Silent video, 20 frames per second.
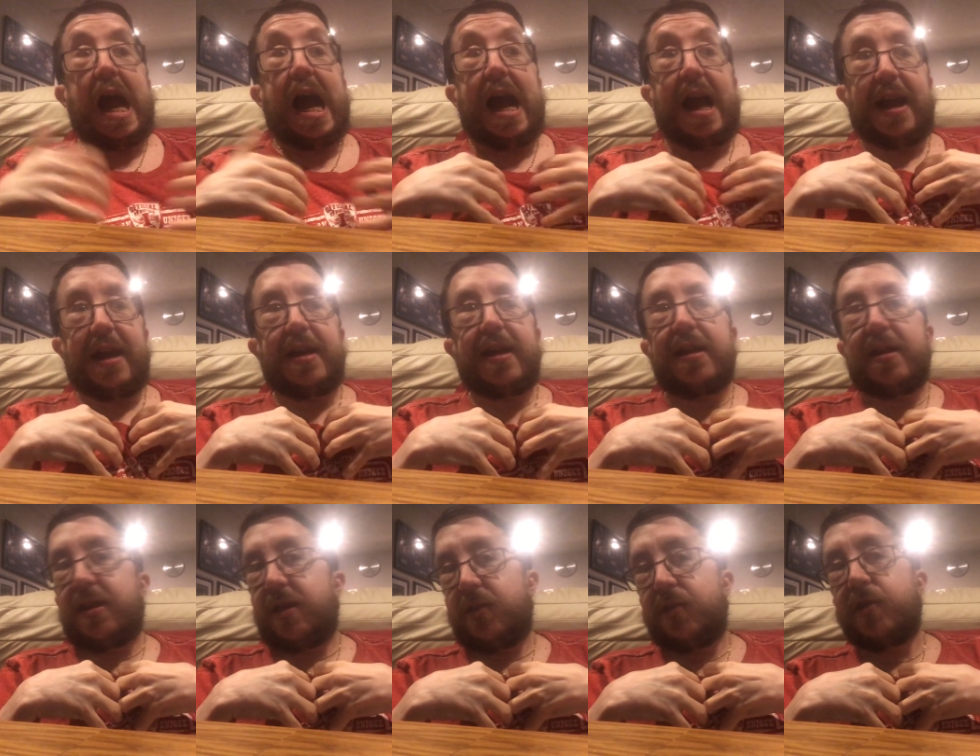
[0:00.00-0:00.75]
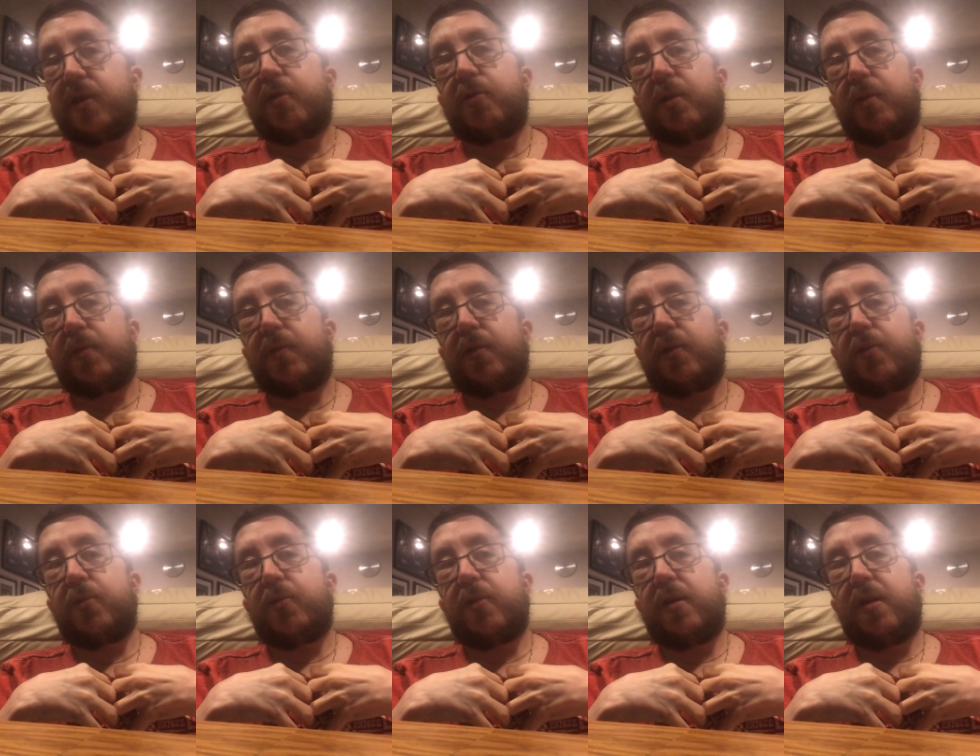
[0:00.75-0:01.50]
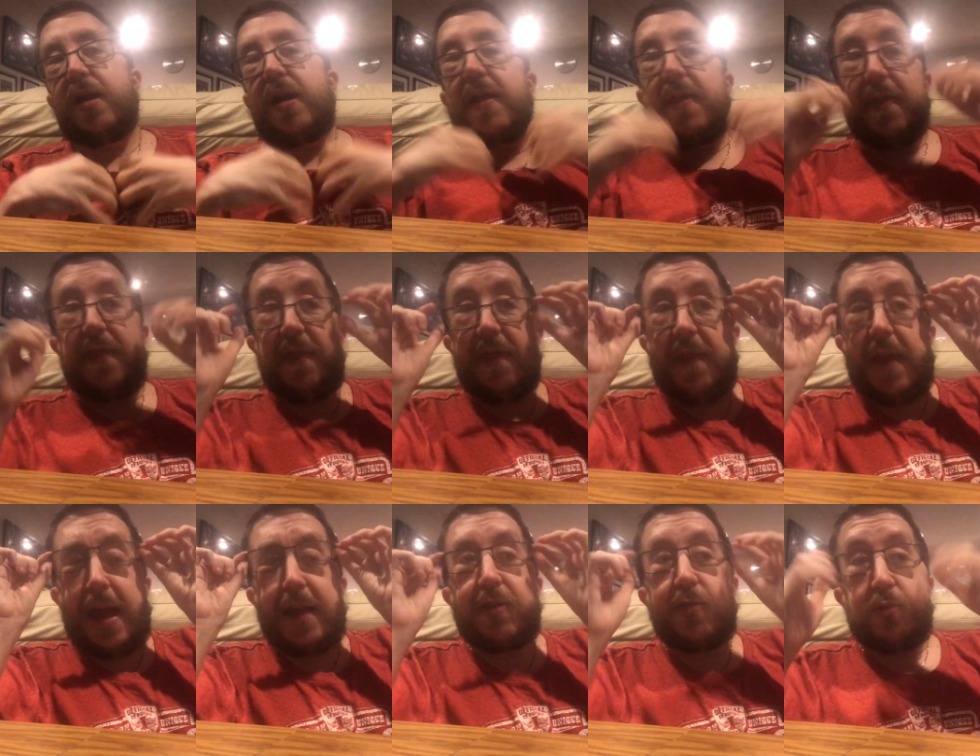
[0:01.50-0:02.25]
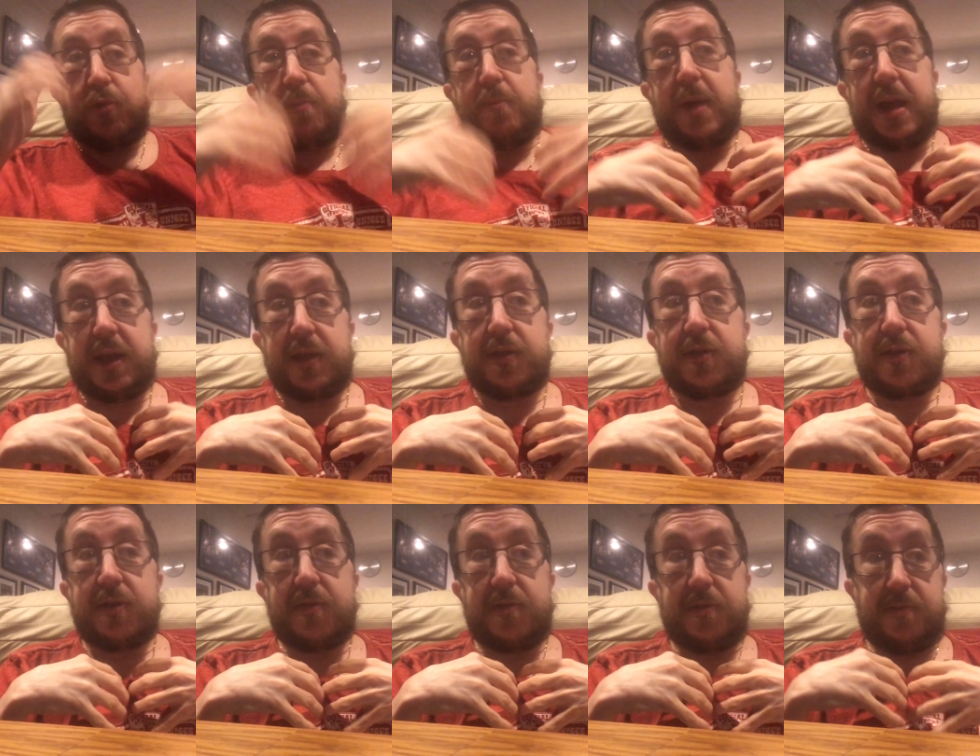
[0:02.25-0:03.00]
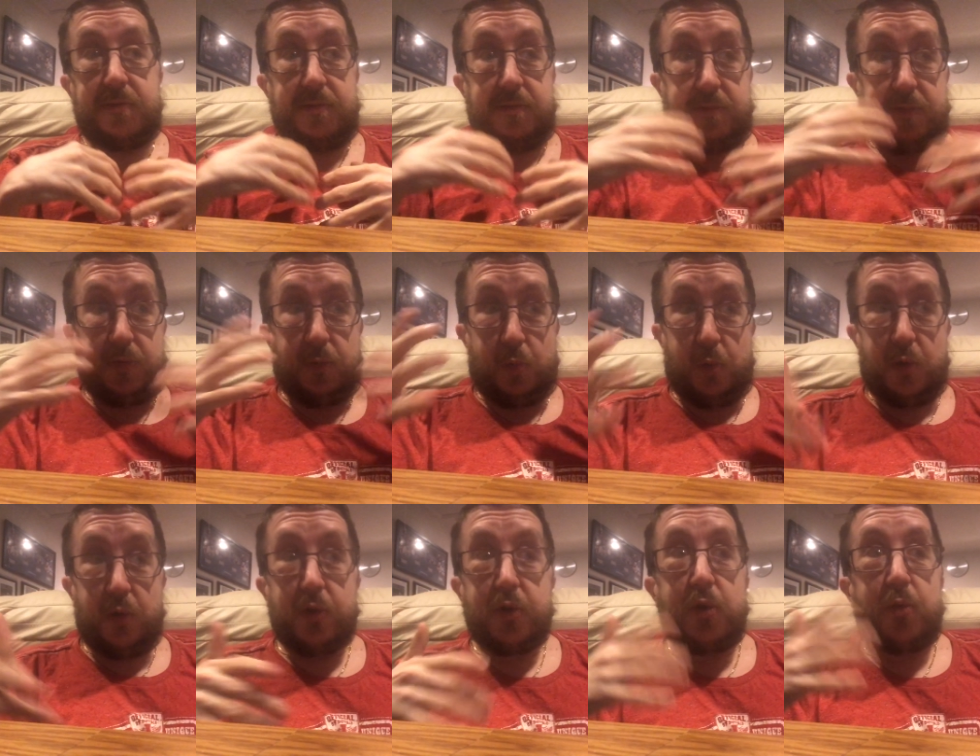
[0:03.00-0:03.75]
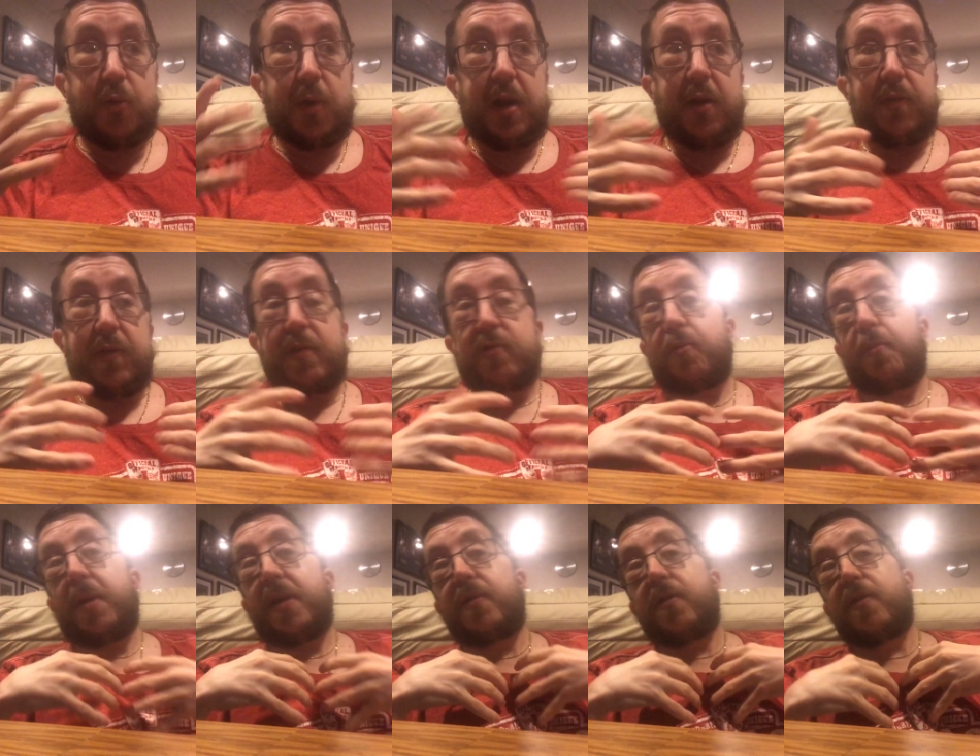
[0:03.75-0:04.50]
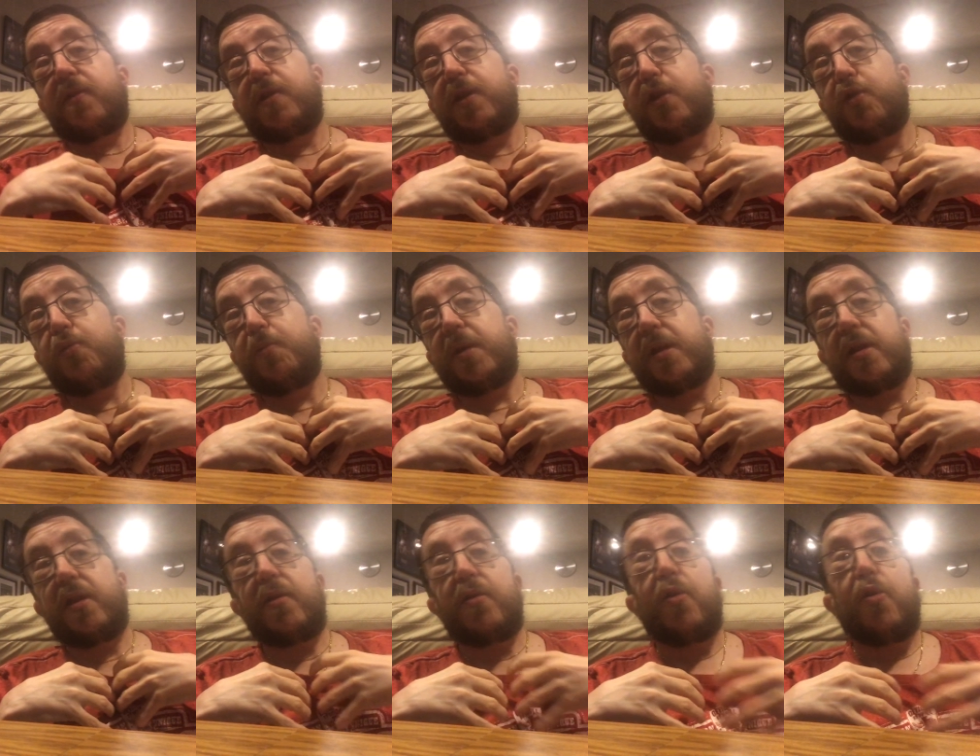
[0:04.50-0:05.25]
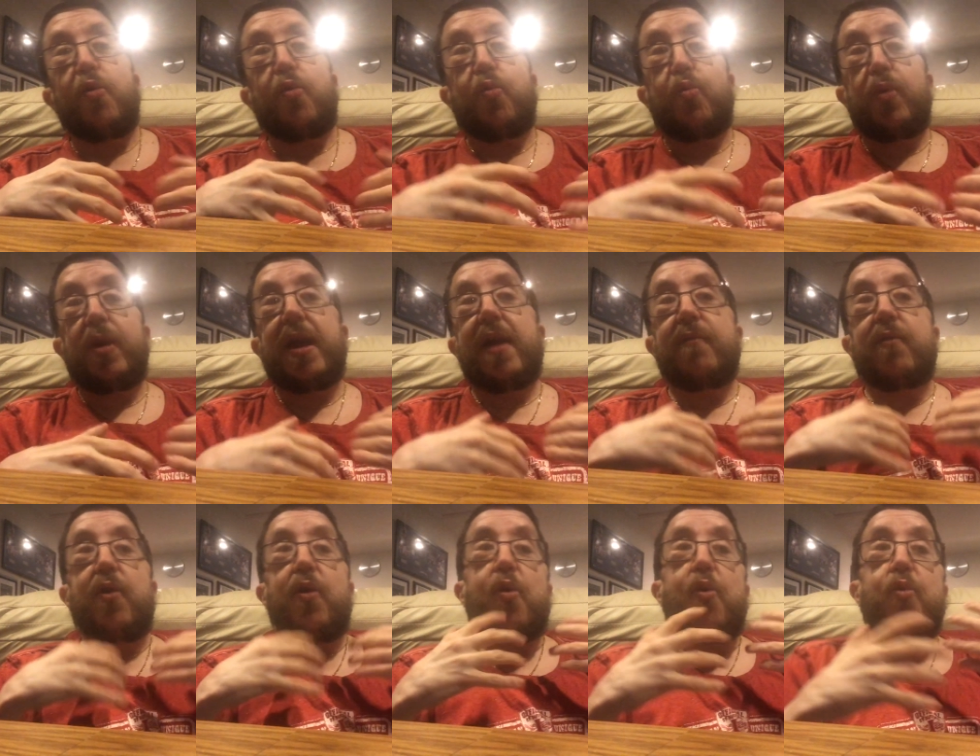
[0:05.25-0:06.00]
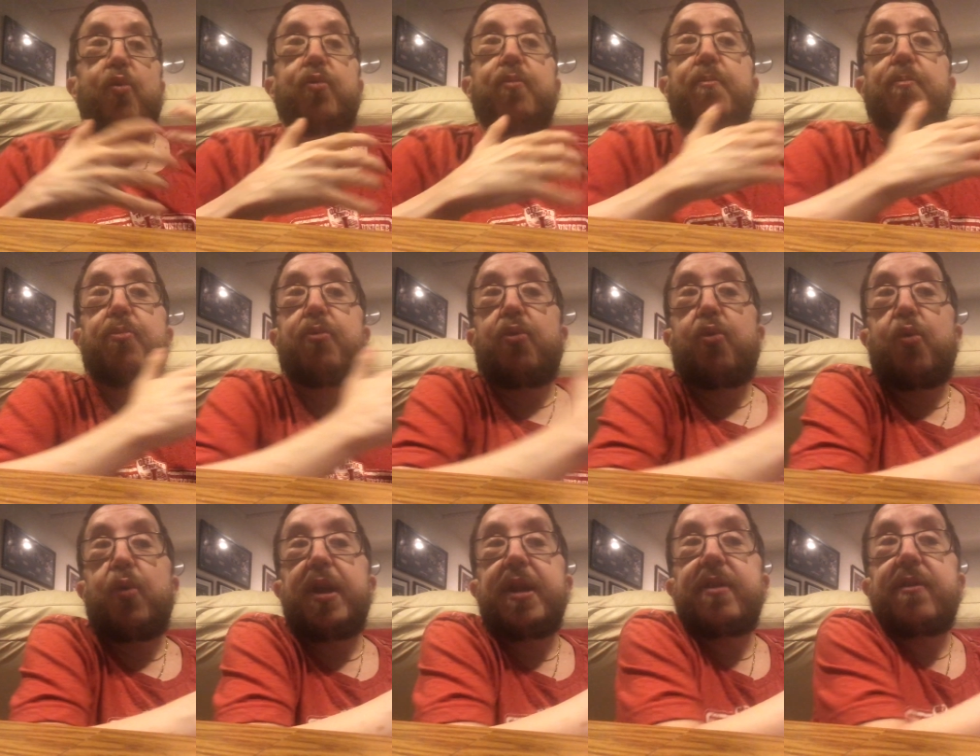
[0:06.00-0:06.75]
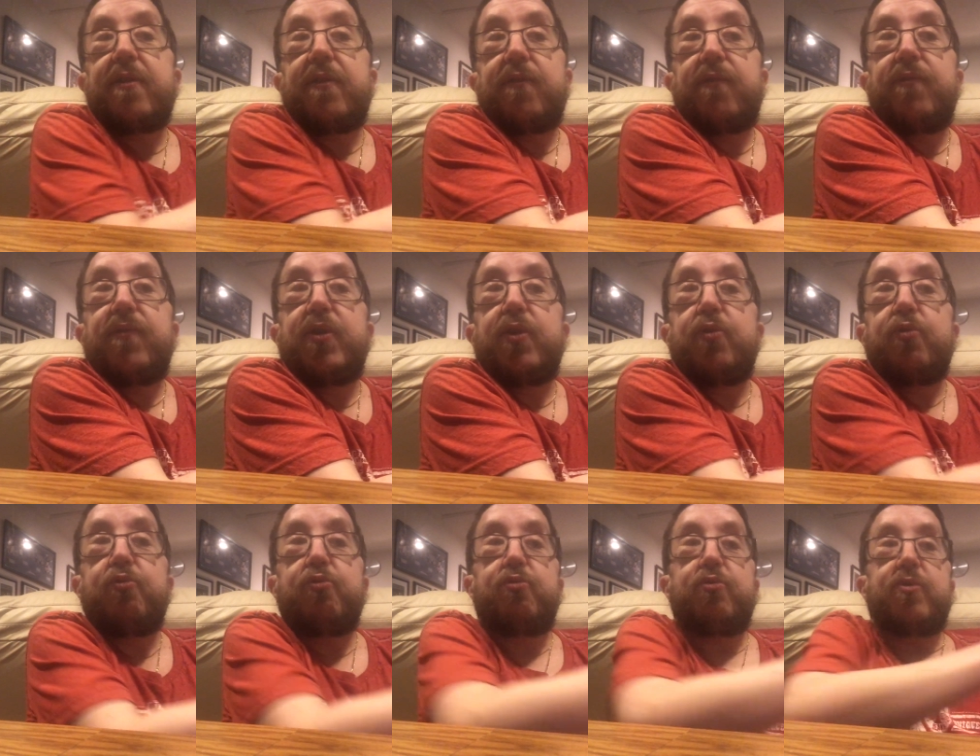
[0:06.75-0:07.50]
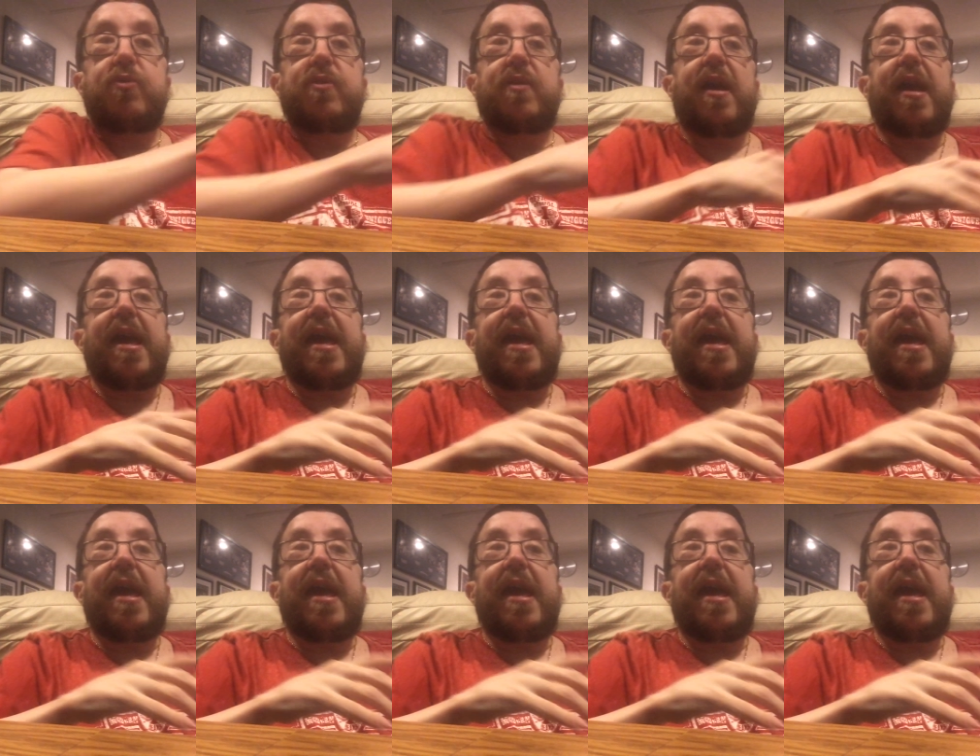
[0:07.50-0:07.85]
I can disagree with you. That's what makes the world go round. That's what makes us human. We have our own point of views.